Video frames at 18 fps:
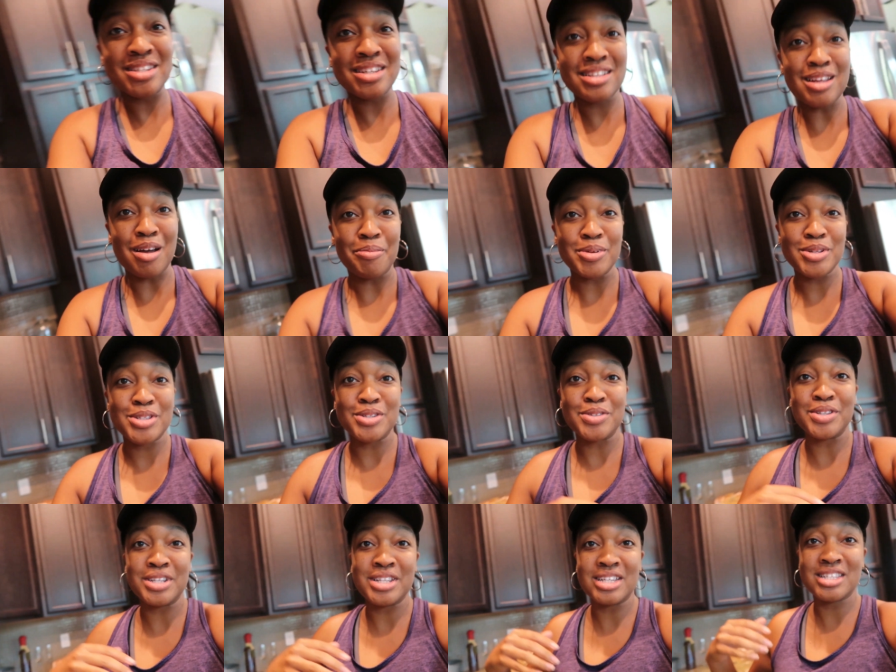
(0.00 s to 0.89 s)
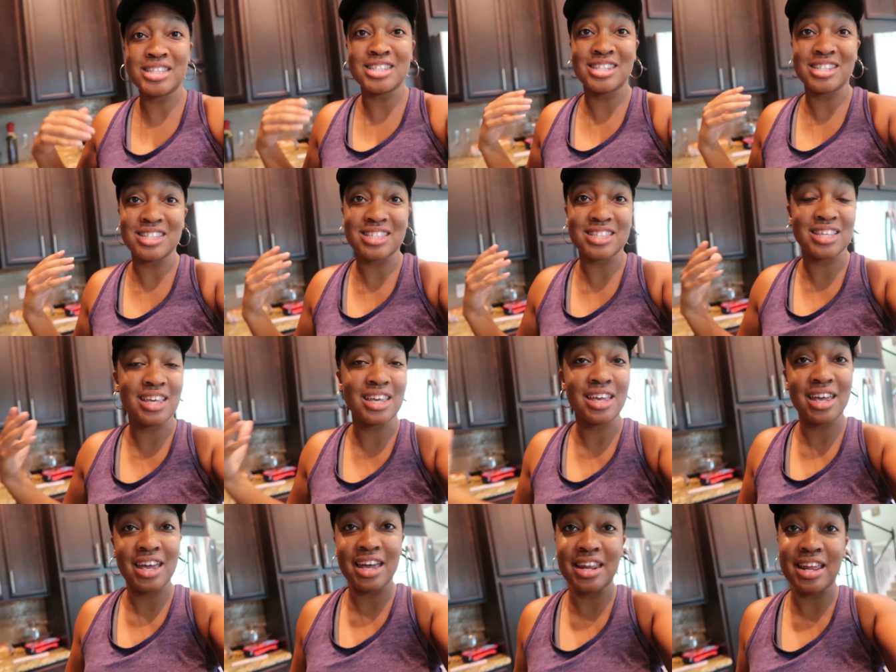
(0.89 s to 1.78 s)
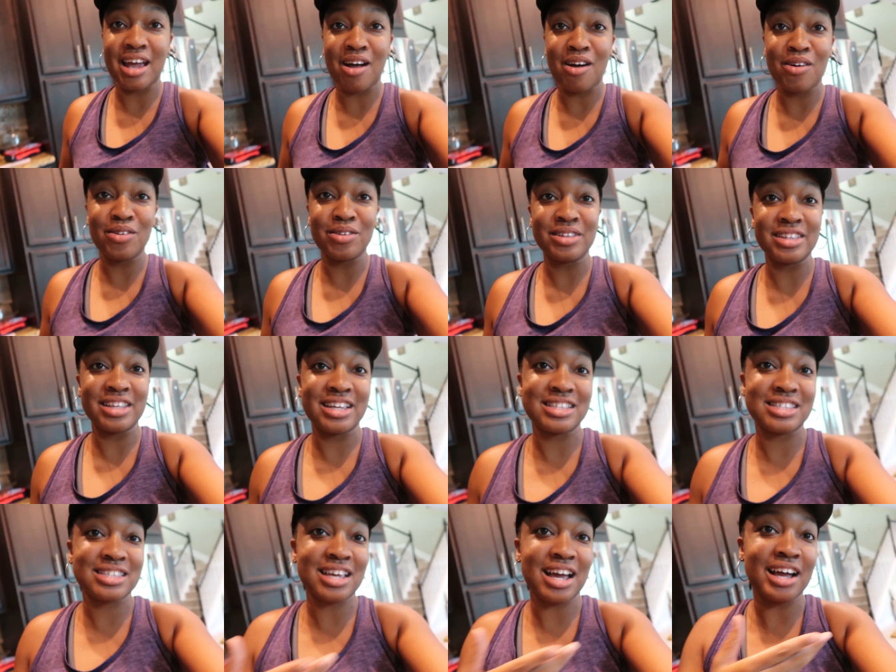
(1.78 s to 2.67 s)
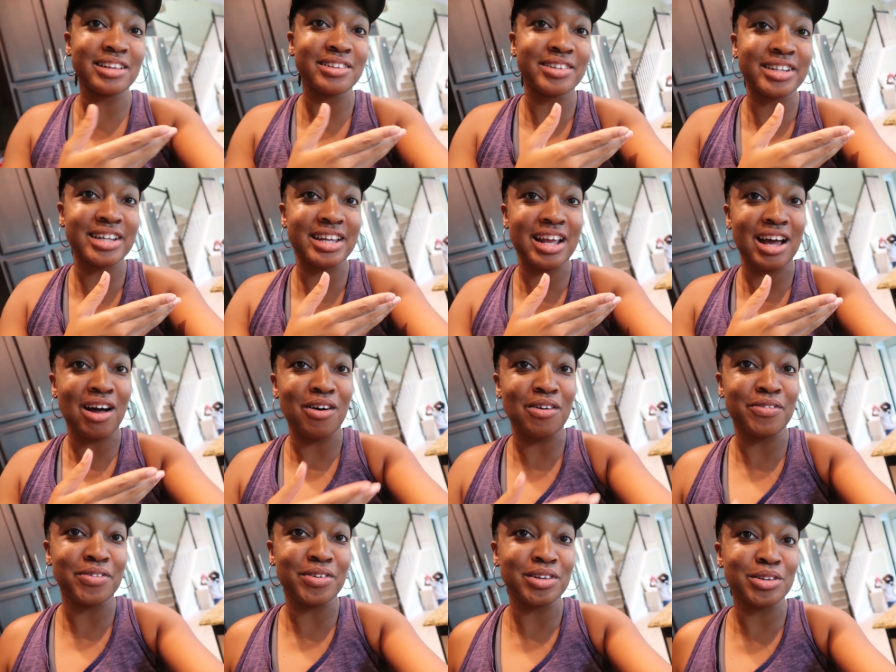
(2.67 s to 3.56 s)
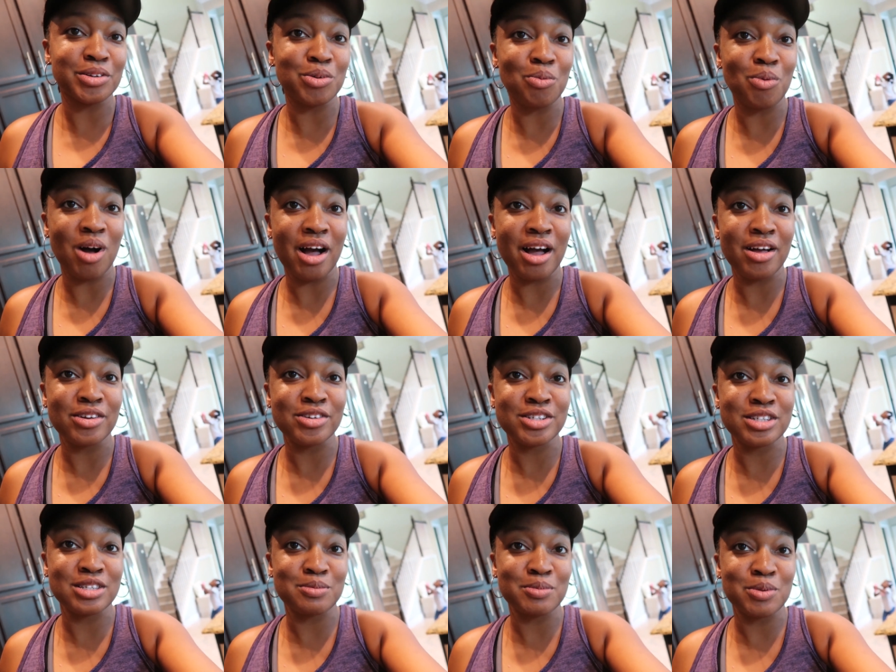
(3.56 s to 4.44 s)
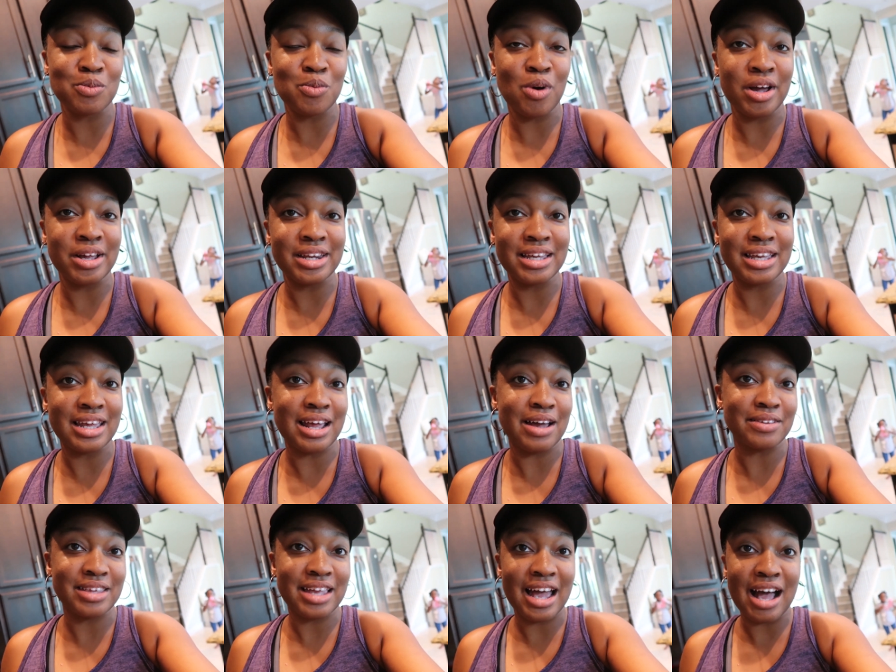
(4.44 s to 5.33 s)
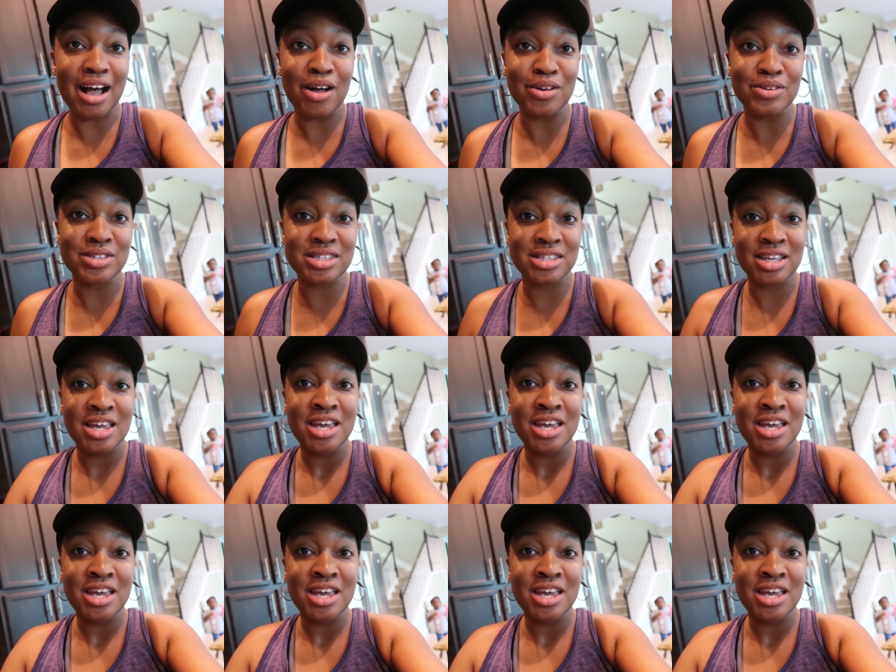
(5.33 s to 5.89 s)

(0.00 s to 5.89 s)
We took an opportunity to just head out and let Skylar get out for a little while. She's been wanting to get out the house.